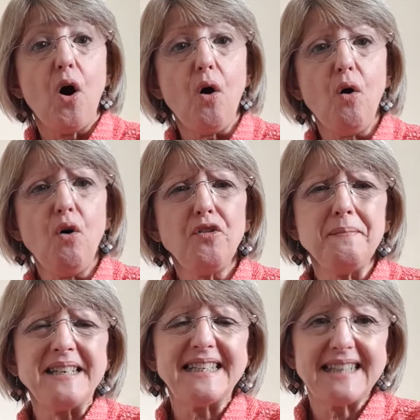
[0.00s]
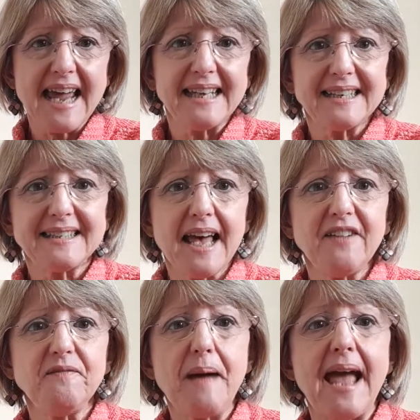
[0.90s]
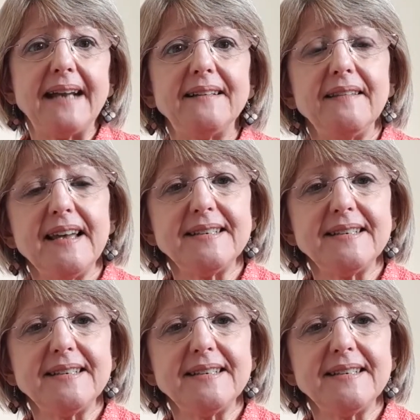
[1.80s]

all the mistakes they've made that they're